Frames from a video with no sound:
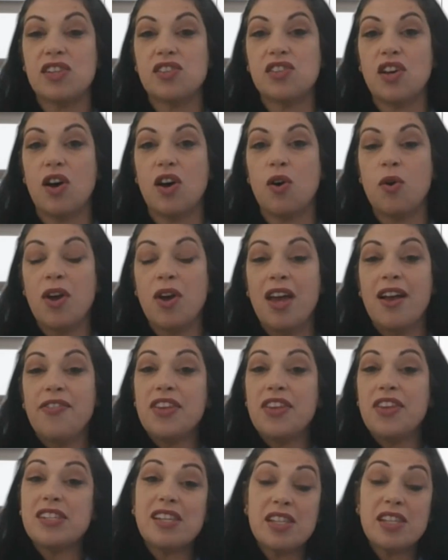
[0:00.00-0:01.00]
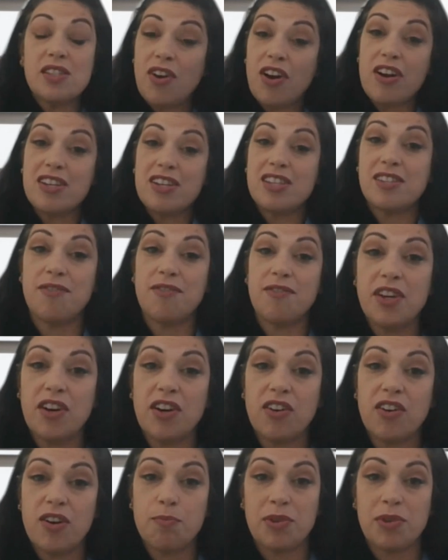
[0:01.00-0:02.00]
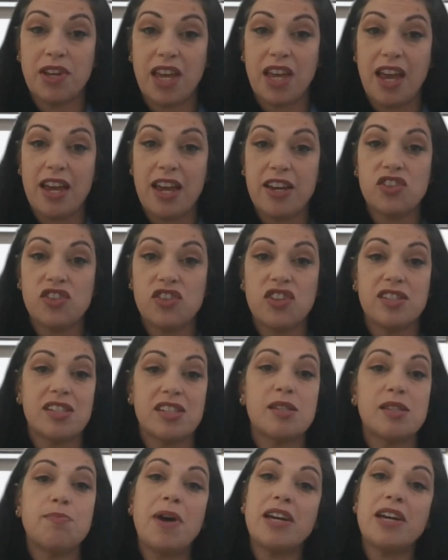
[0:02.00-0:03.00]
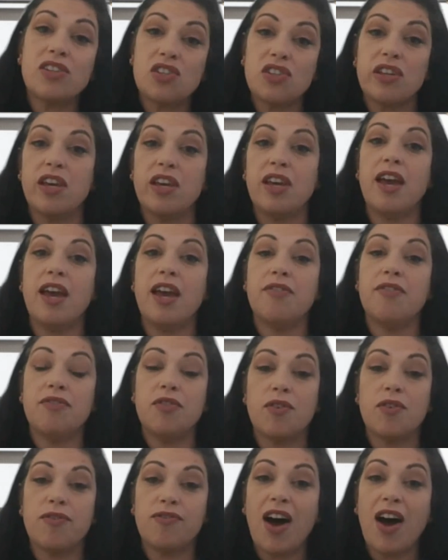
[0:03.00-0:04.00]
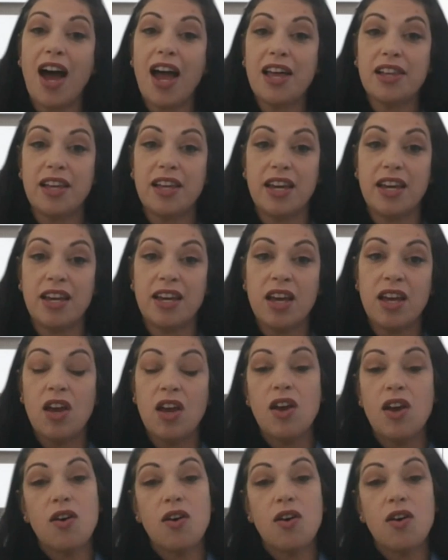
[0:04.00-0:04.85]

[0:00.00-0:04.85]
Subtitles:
So this has very severe implications, especially if you're filing